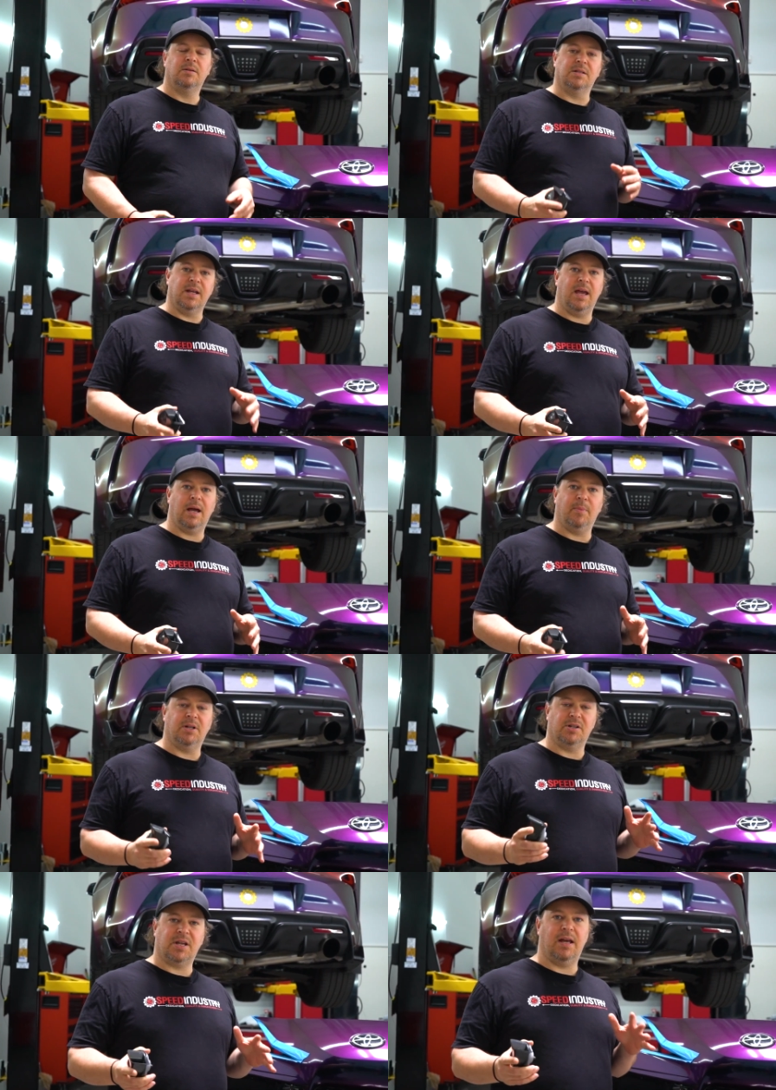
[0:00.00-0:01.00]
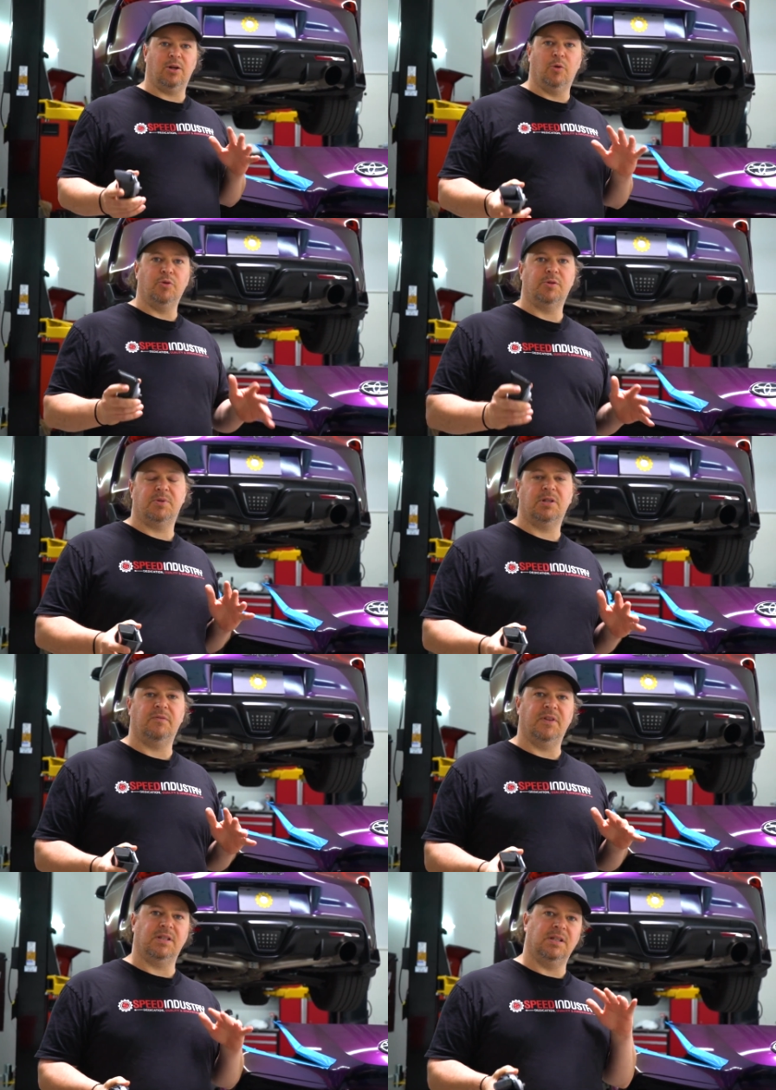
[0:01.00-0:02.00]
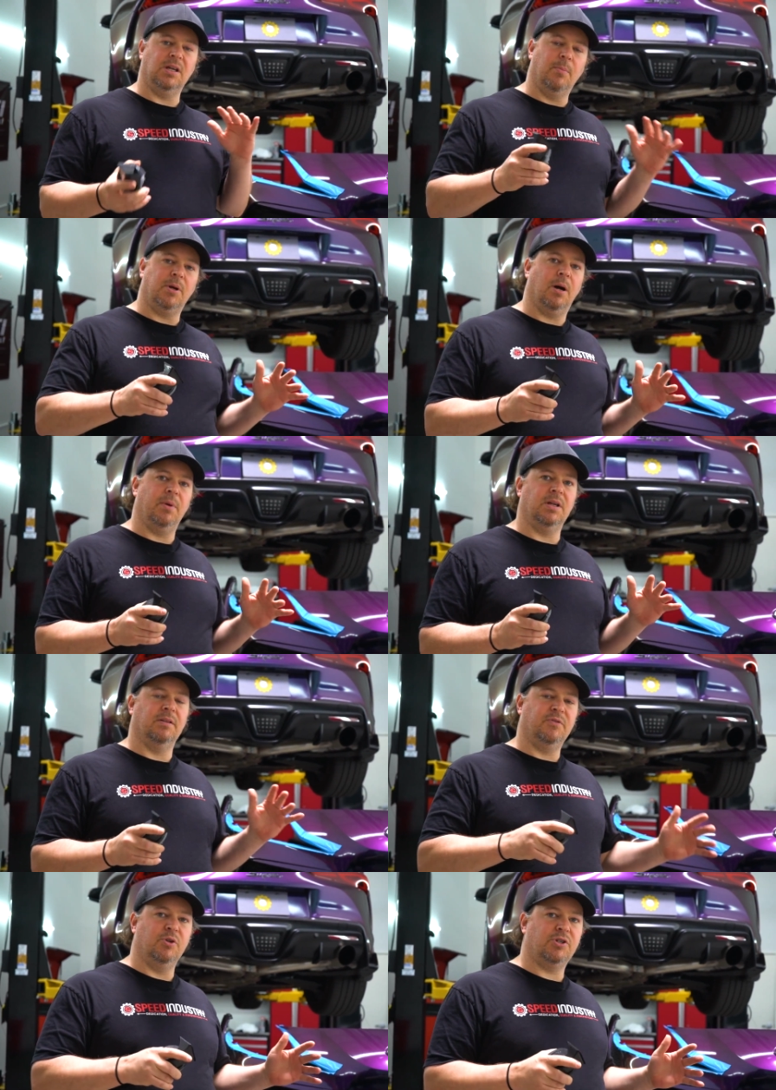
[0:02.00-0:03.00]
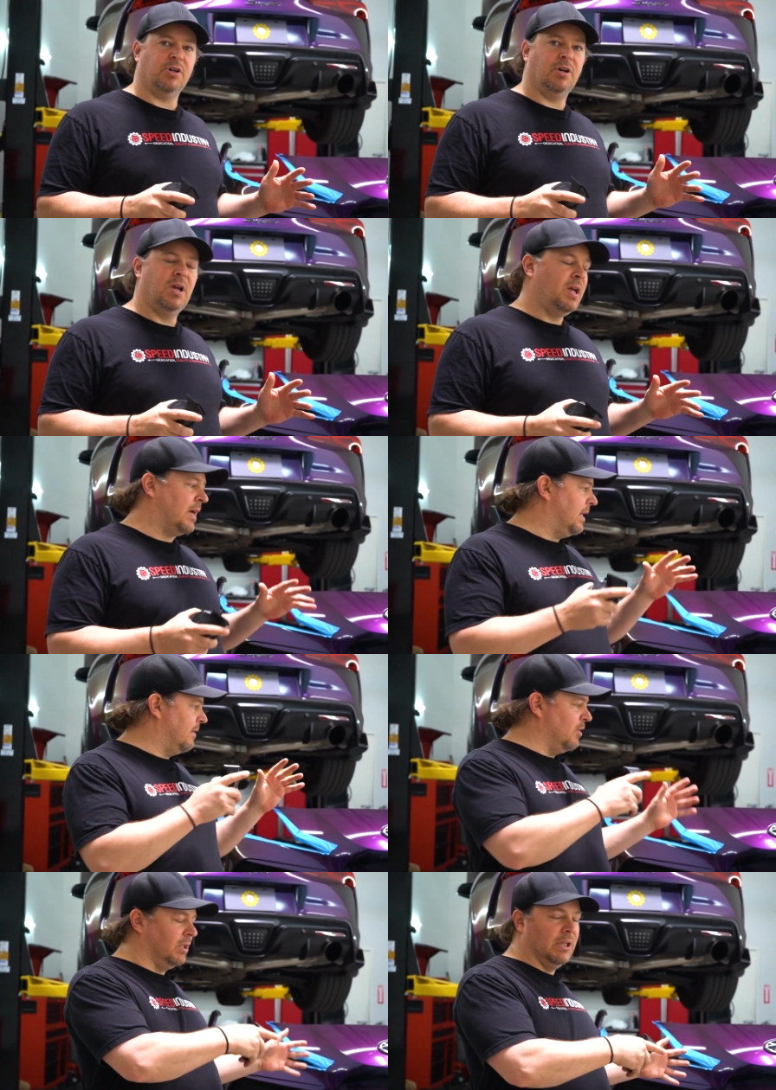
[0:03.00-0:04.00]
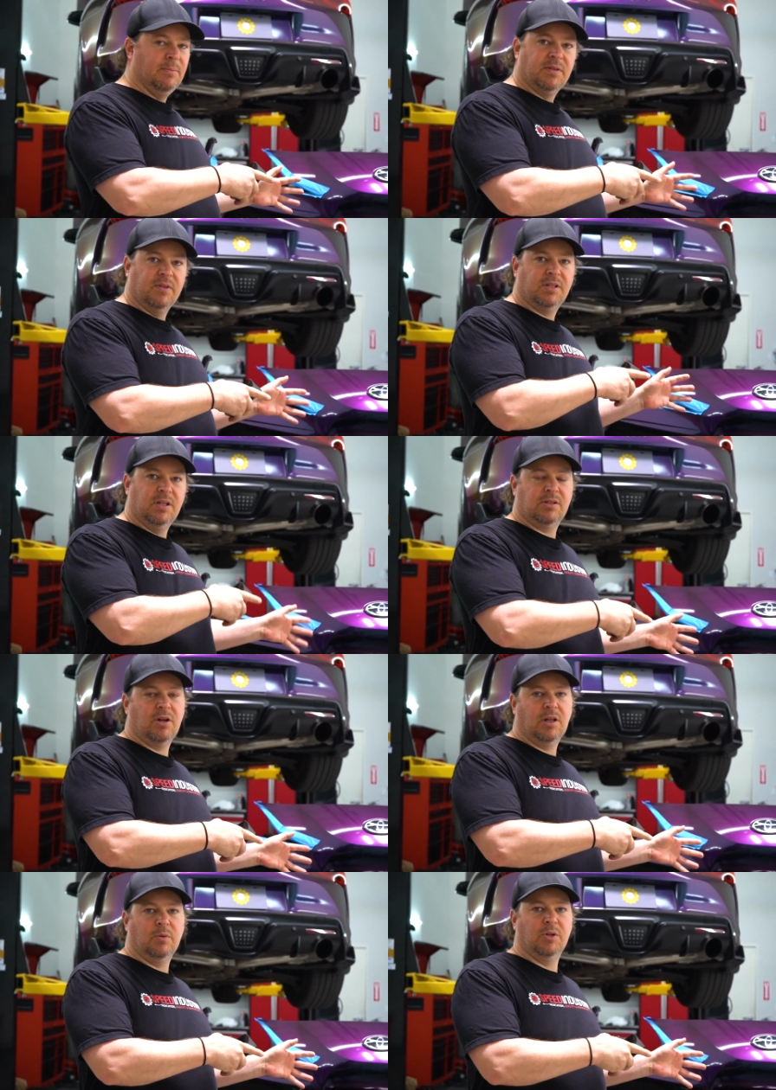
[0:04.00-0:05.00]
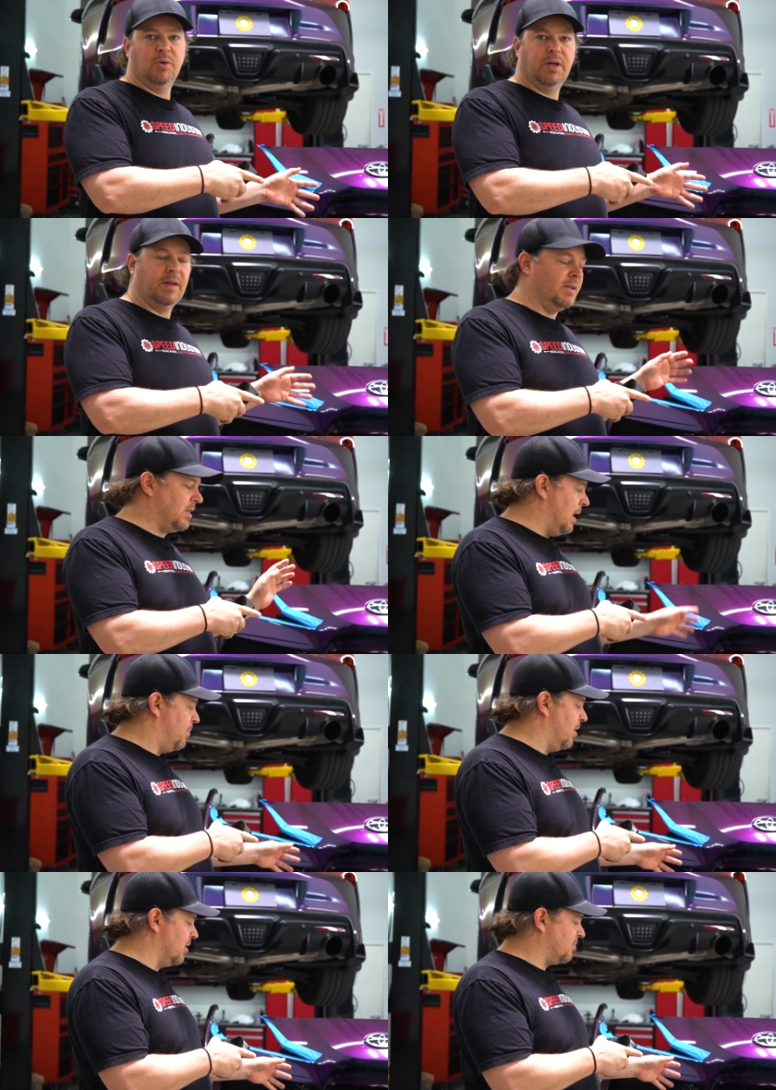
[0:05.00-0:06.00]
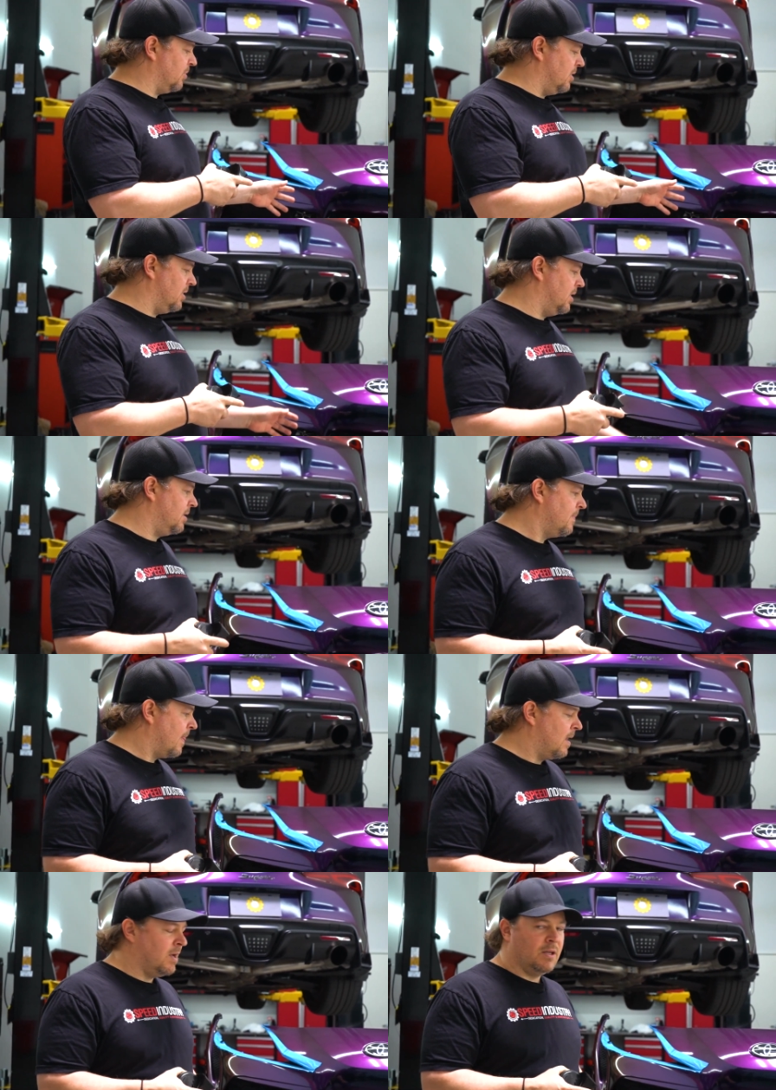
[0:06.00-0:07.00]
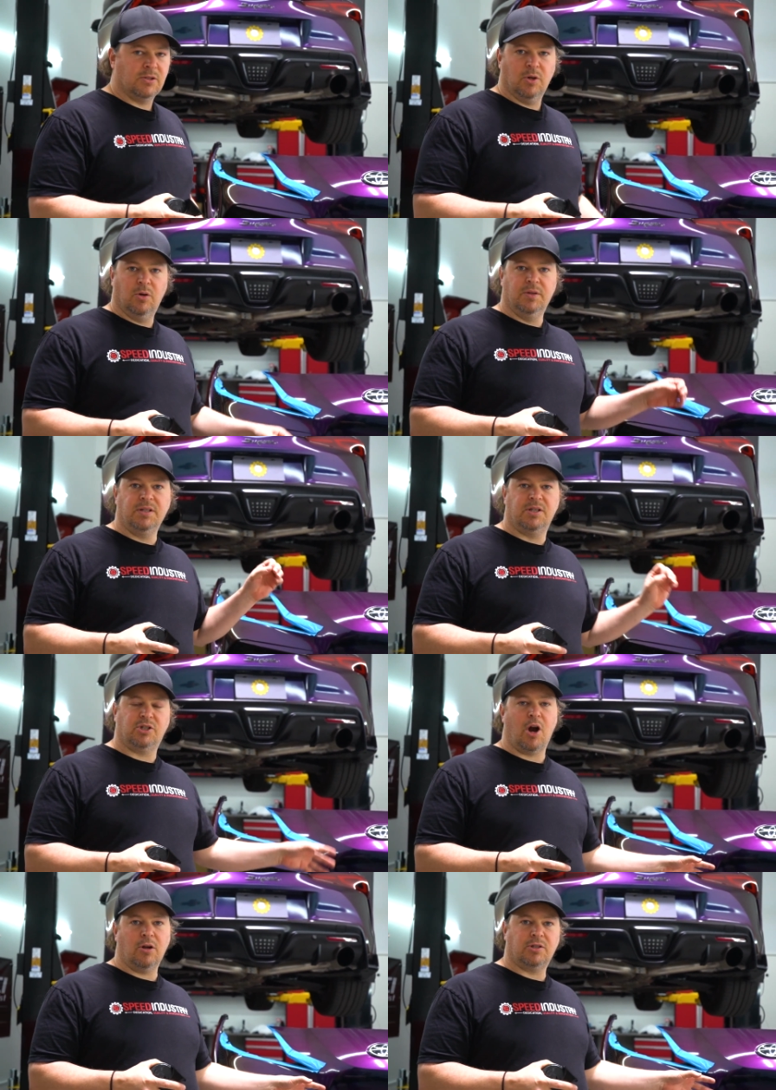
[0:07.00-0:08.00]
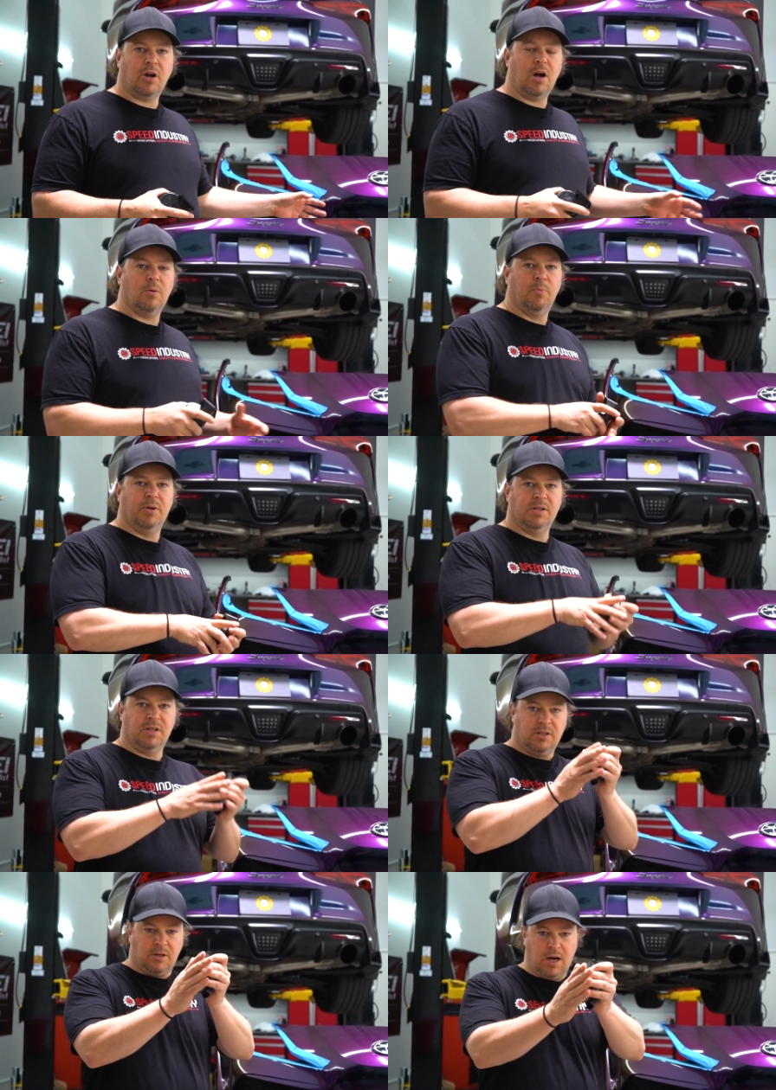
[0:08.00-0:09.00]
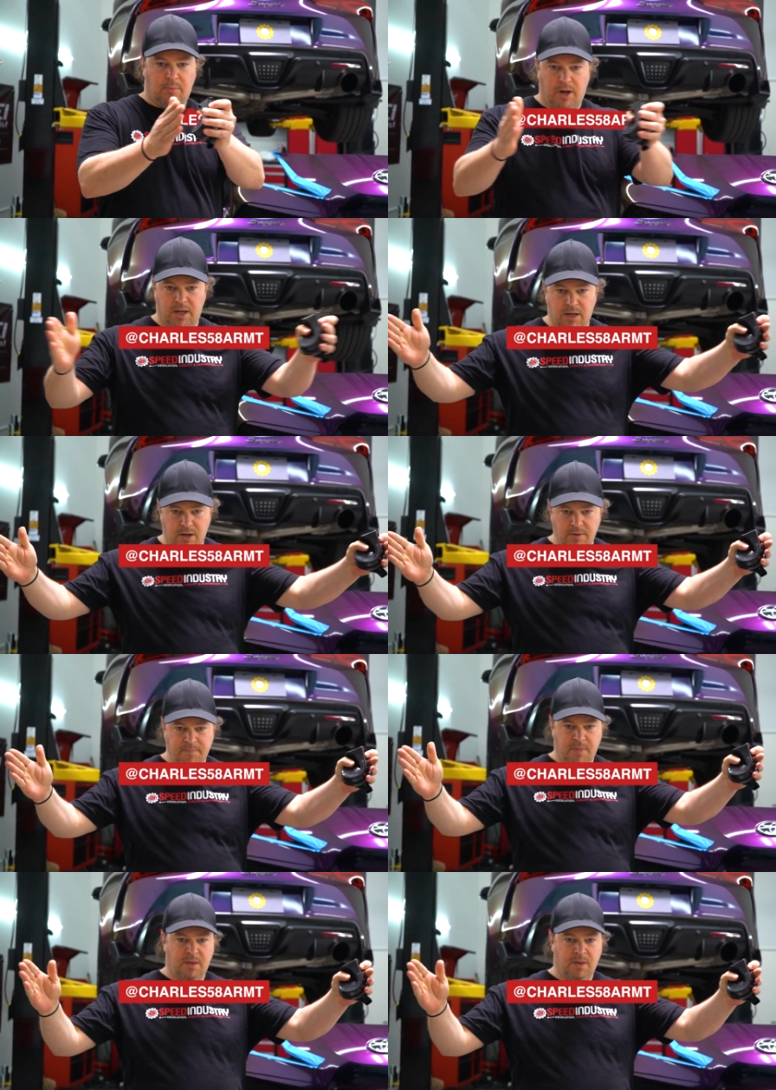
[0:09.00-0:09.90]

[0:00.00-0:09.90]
Today, I'm going to just kind of go through some stuff that's in the upcoming in the future, kind of give you a glimpse of this install that we're doing on this APR splitter here. So this is Charles' car. We'll put his Instagram right here.